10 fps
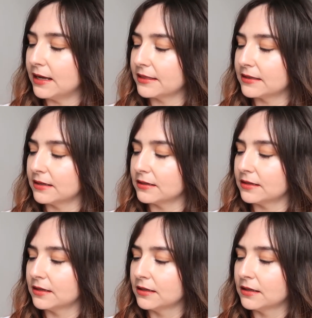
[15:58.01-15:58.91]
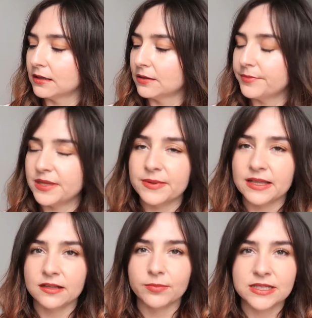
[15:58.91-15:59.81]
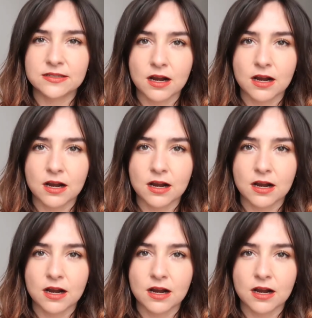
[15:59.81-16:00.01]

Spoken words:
I think maybe a little bit